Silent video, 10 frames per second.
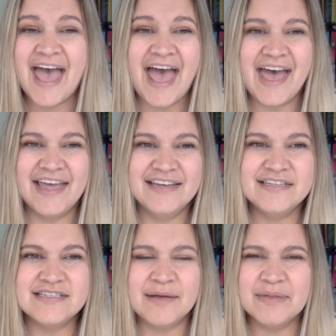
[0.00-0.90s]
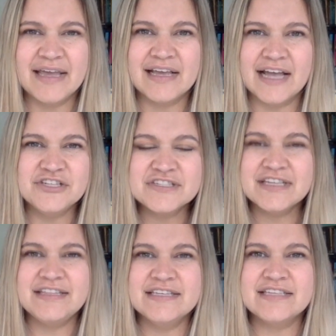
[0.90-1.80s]
And I'm like, I just
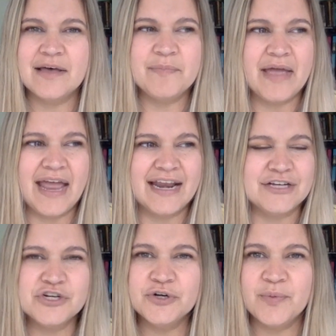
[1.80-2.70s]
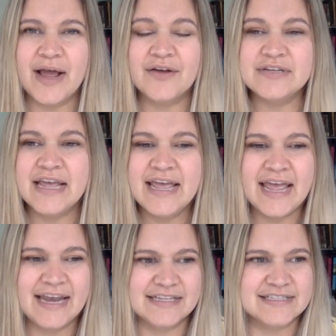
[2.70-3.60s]
clean this up and I turn around
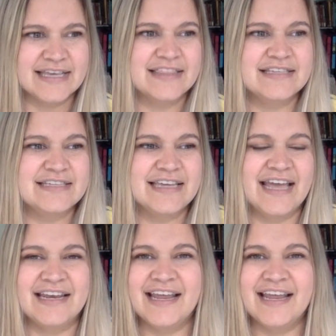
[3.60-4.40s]
and it's like this again.